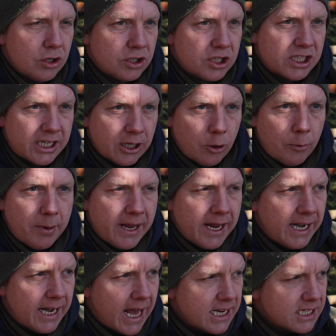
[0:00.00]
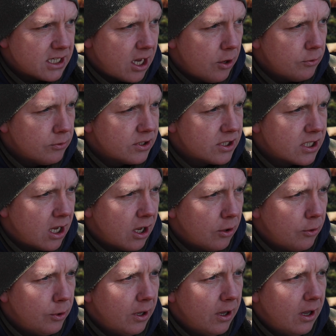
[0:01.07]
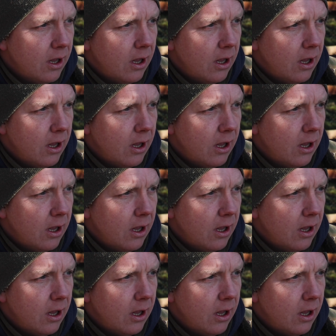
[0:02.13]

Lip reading: could still be in that zone. So